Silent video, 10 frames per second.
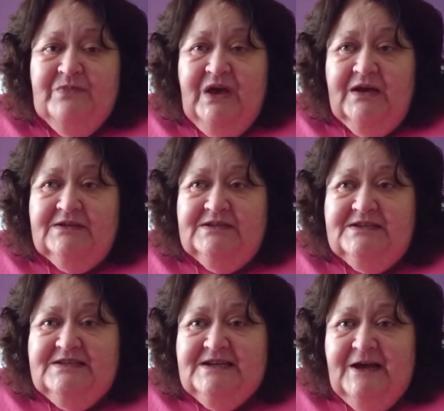and
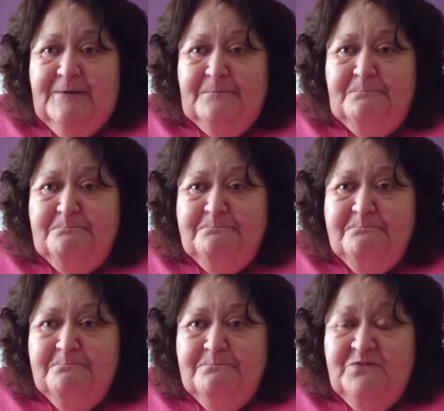
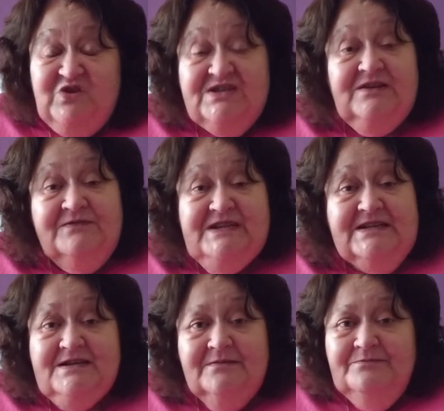just loved it.